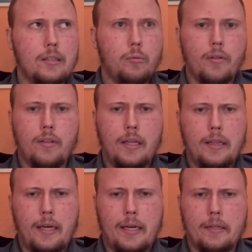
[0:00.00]

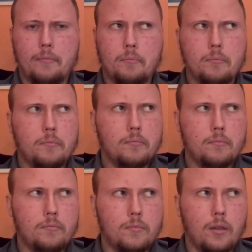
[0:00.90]
within
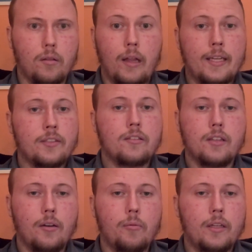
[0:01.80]
less
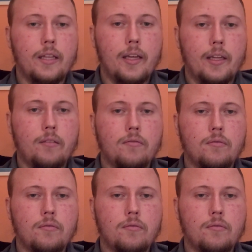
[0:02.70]
than what they